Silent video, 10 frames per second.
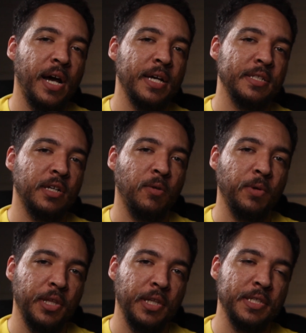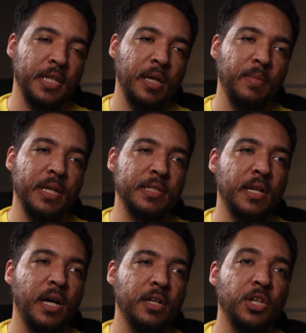I saw within this game. It's
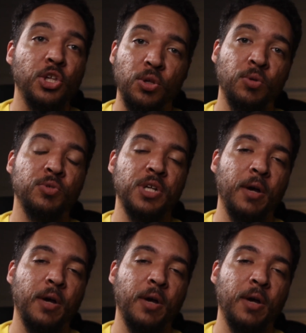not huge.